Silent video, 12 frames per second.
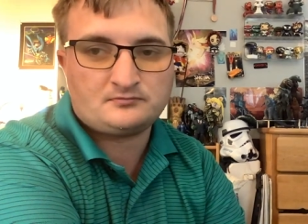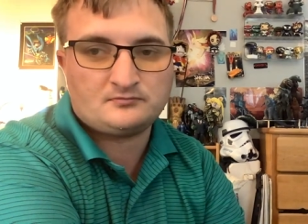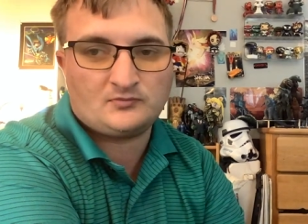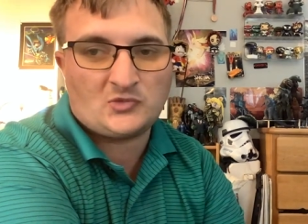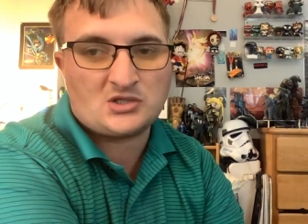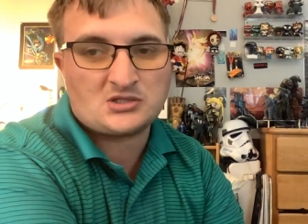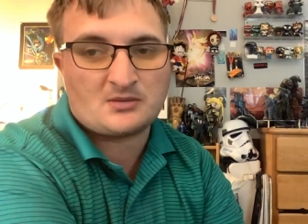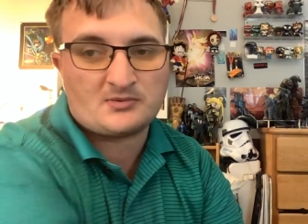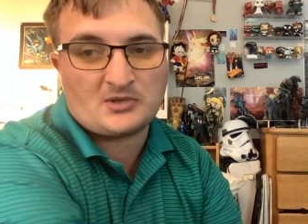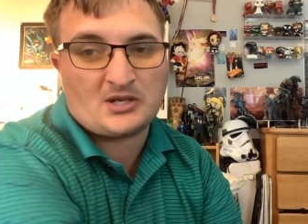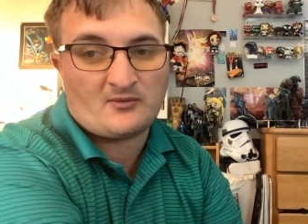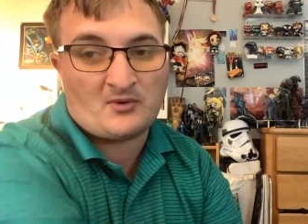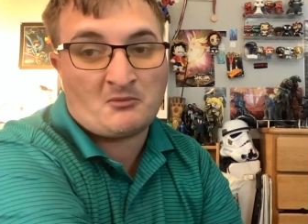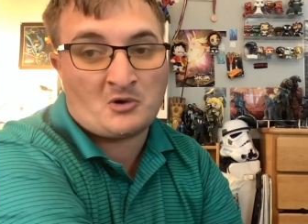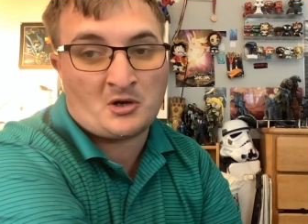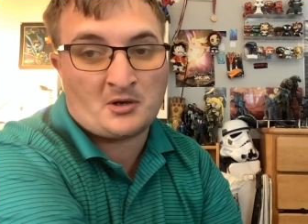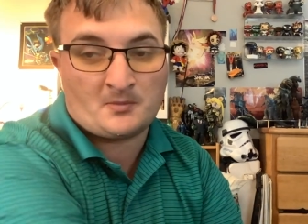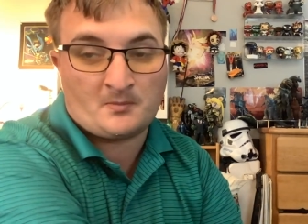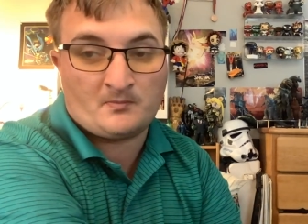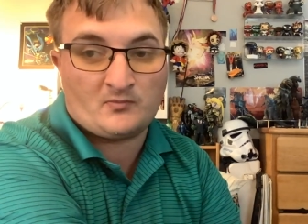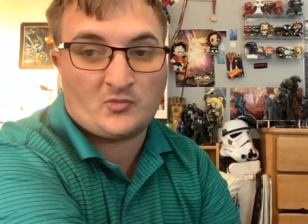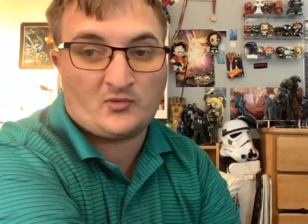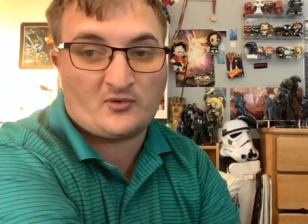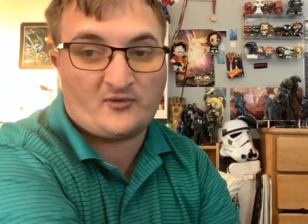We have one more
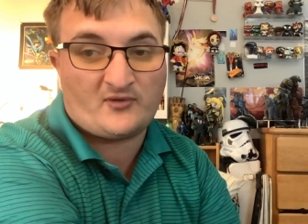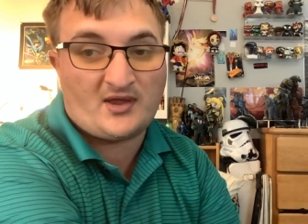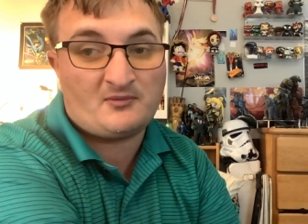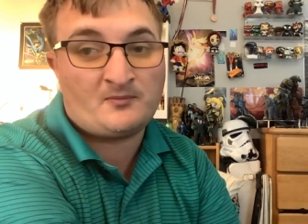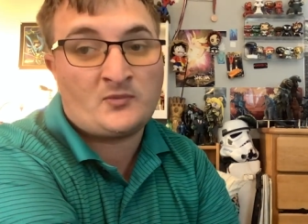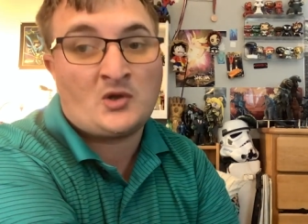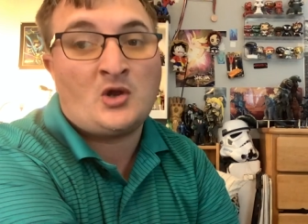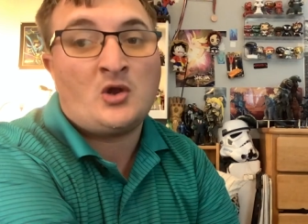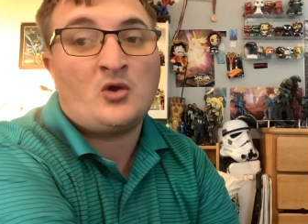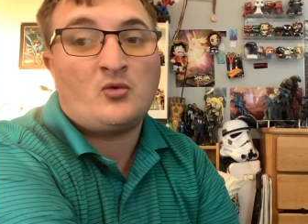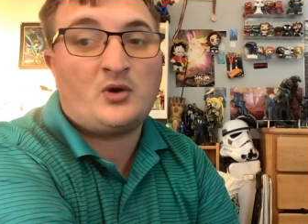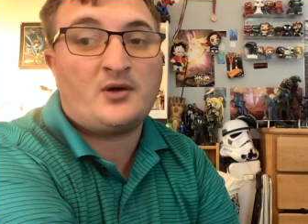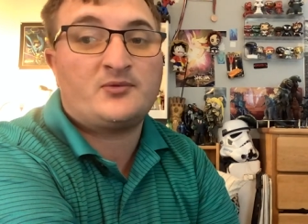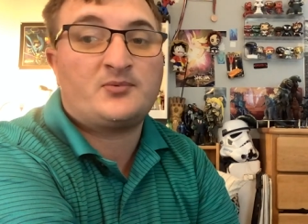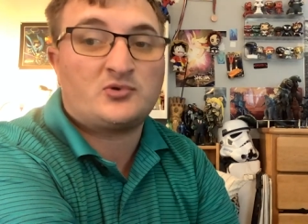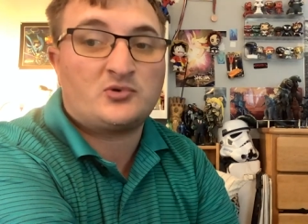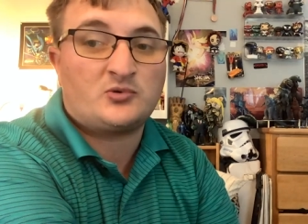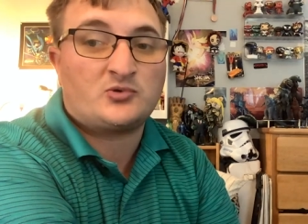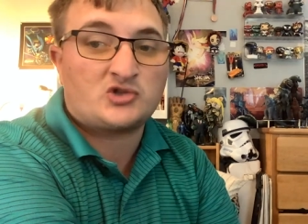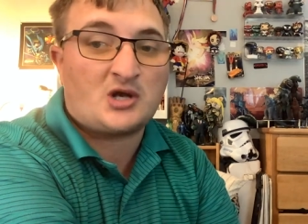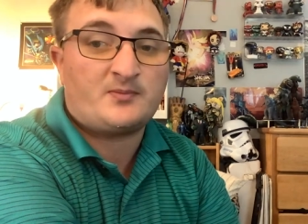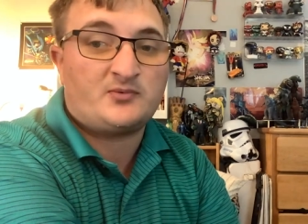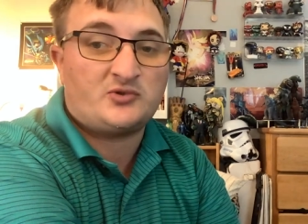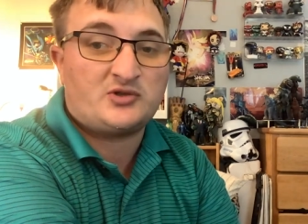for Venom, one for
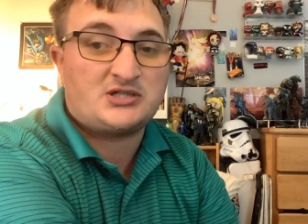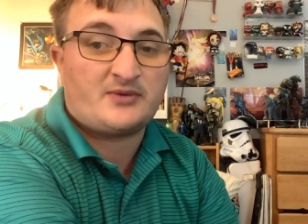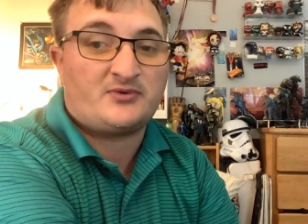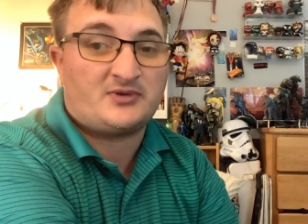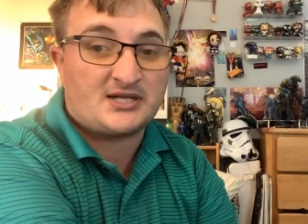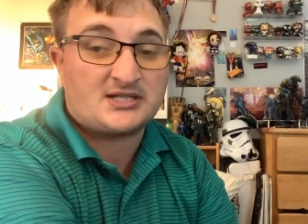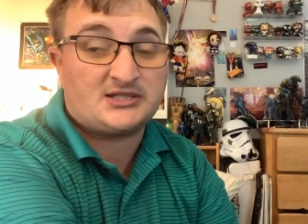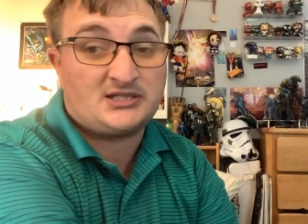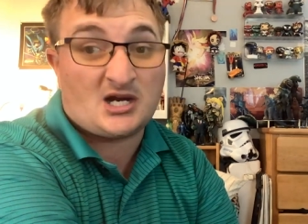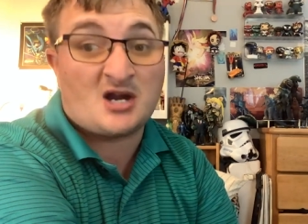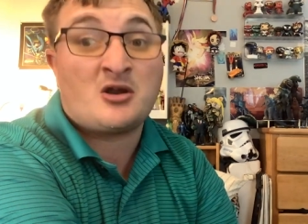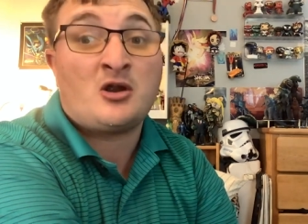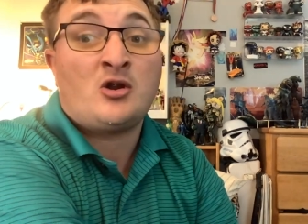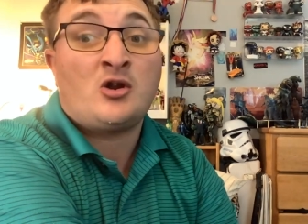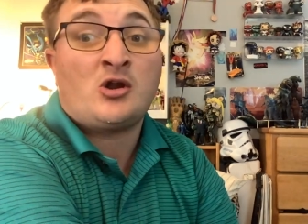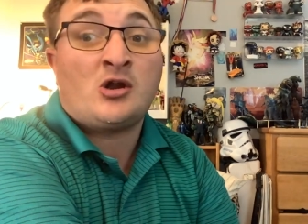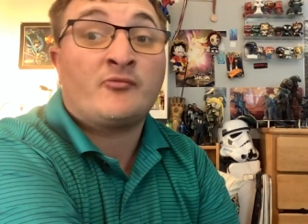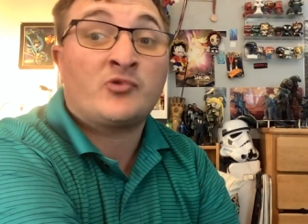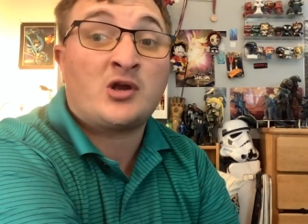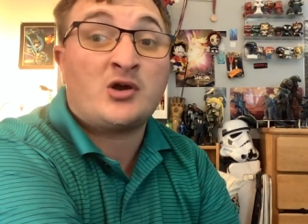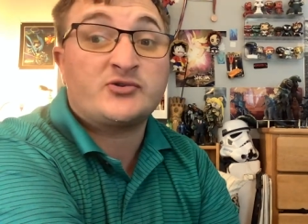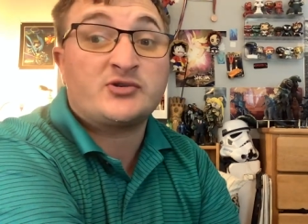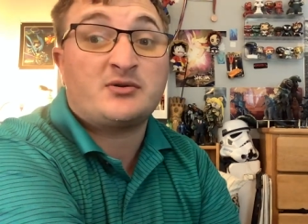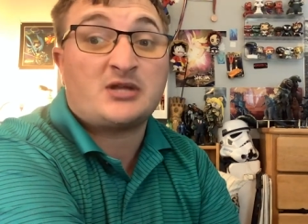Drop Lucy for next year.
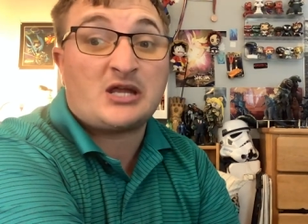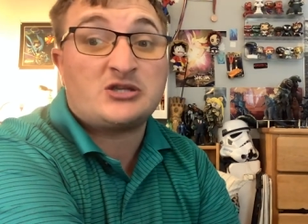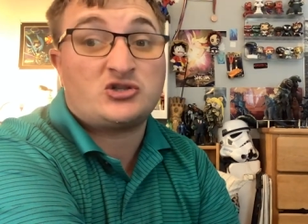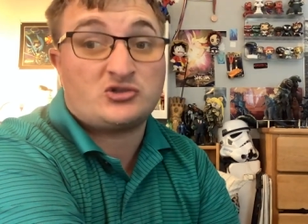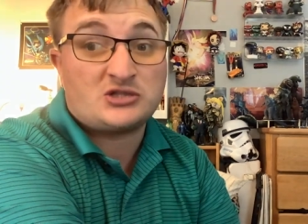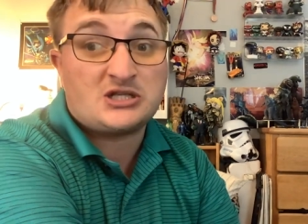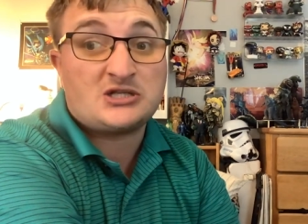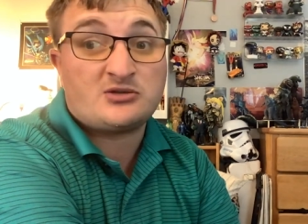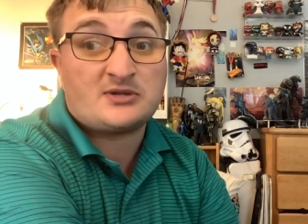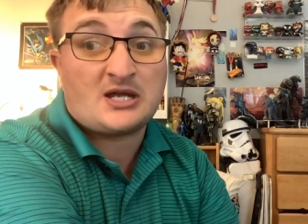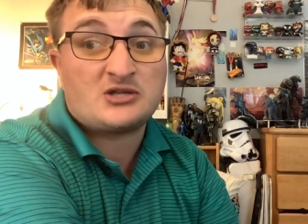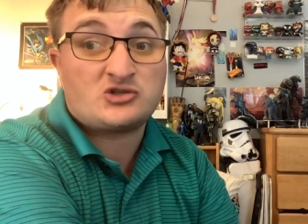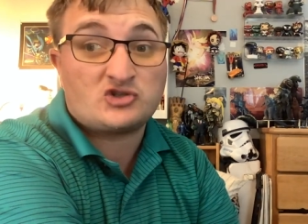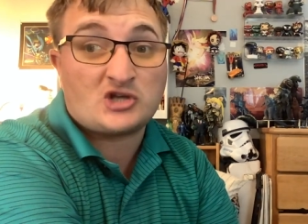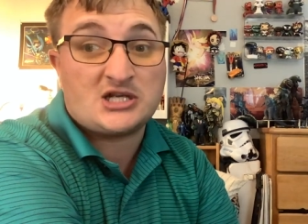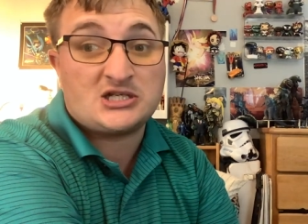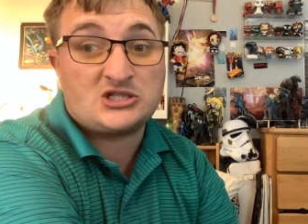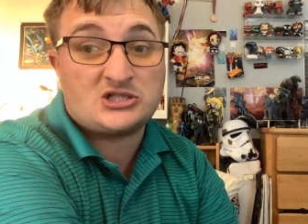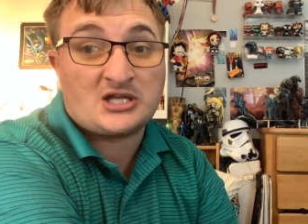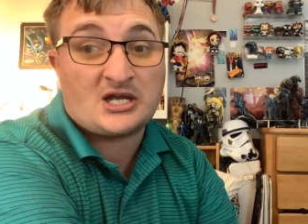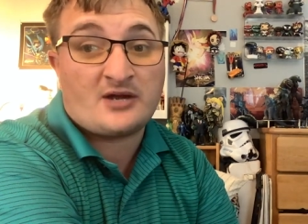No, so that. So stay tuned with that. Strategy stay